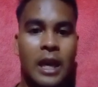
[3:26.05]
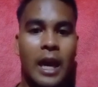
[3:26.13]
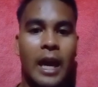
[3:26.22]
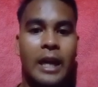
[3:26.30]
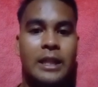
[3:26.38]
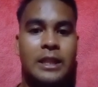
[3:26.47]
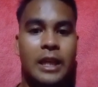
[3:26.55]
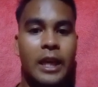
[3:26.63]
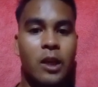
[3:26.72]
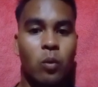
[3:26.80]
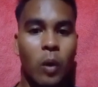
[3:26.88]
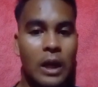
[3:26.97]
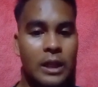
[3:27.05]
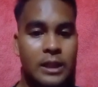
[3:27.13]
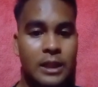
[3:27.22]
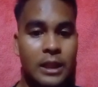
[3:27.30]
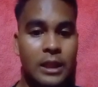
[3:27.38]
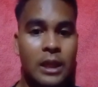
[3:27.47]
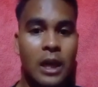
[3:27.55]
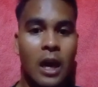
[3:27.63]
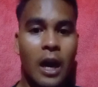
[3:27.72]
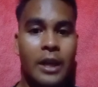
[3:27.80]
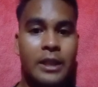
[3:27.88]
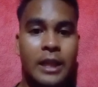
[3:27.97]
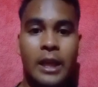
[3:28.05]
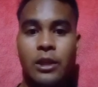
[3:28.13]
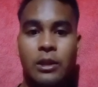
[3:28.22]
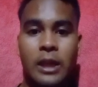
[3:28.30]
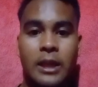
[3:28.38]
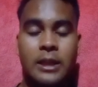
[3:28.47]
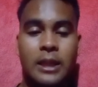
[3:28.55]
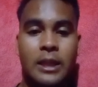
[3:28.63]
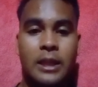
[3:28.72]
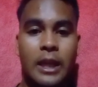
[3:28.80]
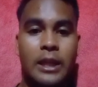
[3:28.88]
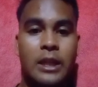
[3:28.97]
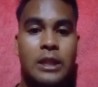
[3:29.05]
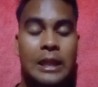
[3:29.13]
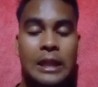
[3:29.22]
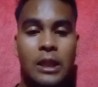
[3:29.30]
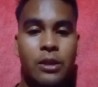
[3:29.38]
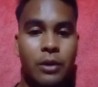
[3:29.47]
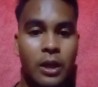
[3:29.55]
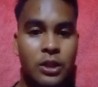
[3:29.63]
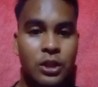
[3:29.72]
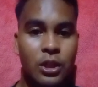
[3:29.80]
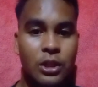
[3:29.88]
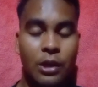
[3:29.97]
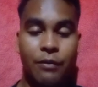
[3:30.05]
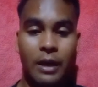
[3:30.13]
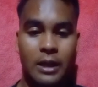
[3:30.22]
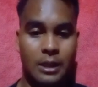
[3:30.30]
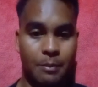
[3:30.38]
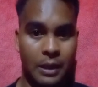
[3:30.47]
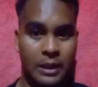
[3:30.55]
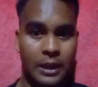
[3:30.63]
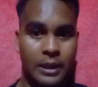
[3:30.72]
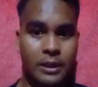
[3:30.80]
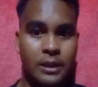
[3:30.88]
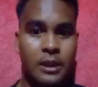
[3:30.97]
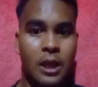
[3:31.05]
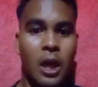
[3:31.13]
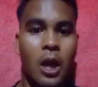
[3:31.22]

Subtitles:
and equality articulated in the Declaration of Independence,